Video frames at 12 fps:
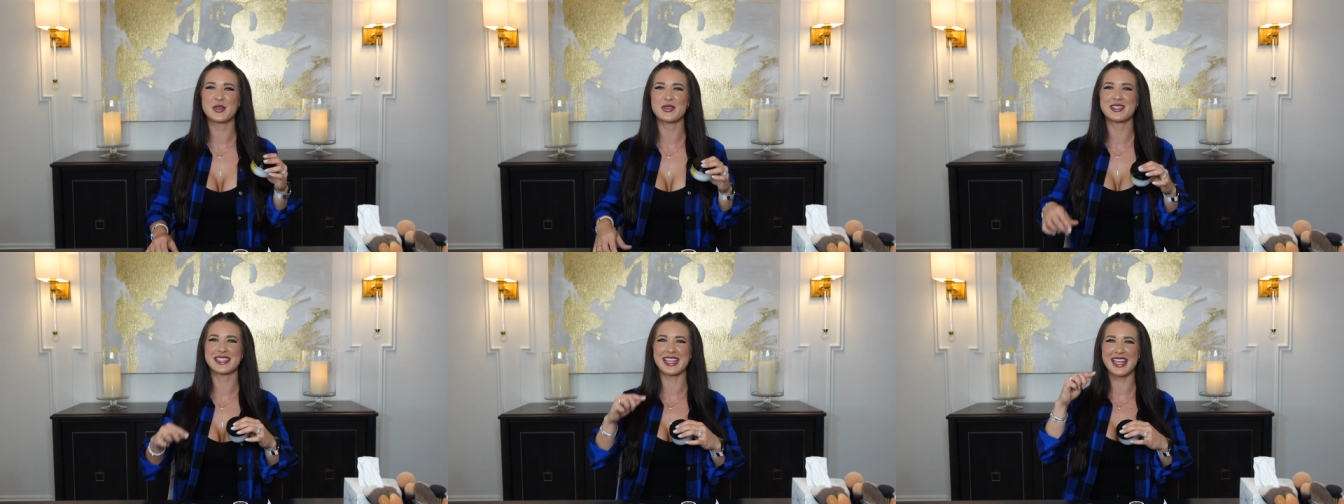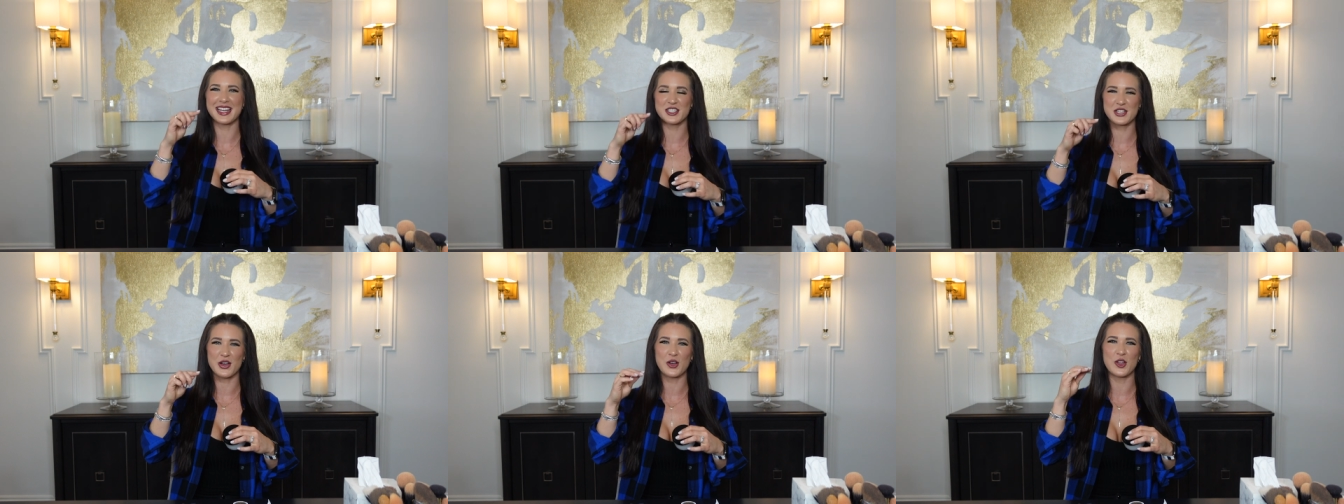use the
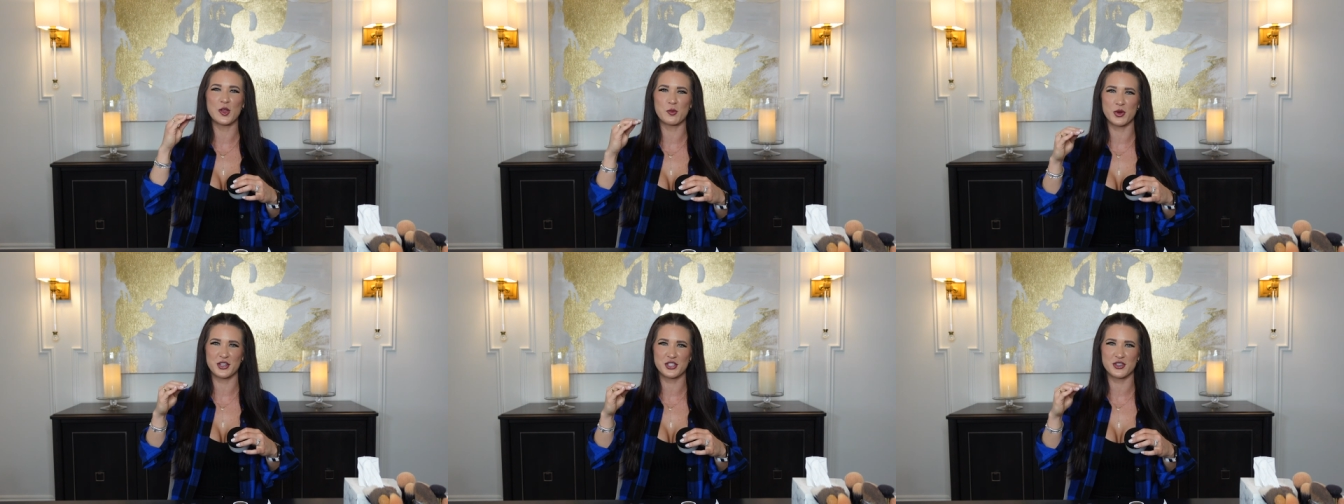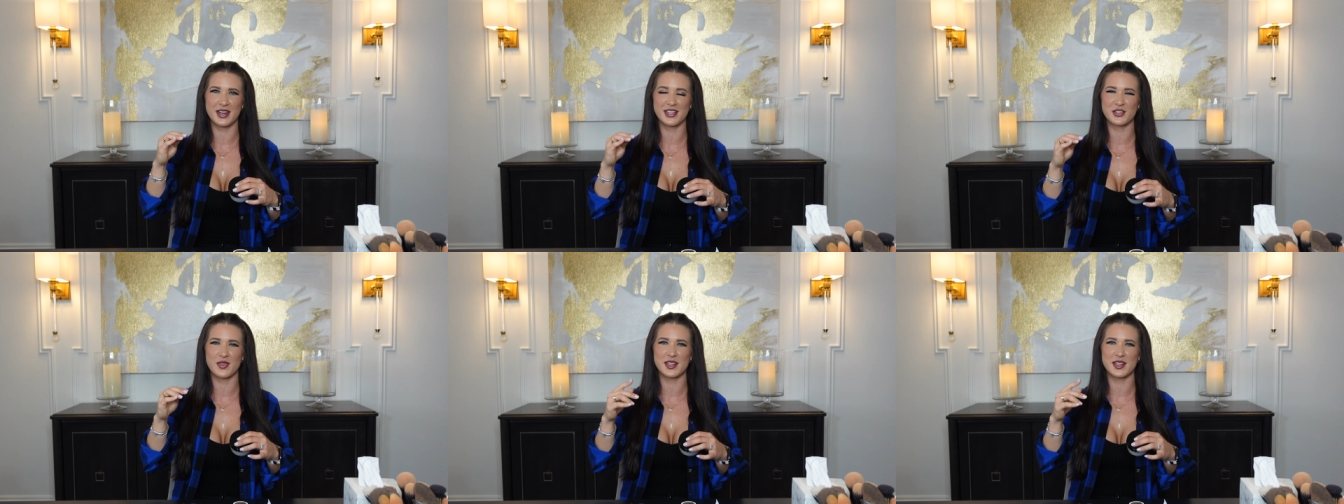Tull Moisturizer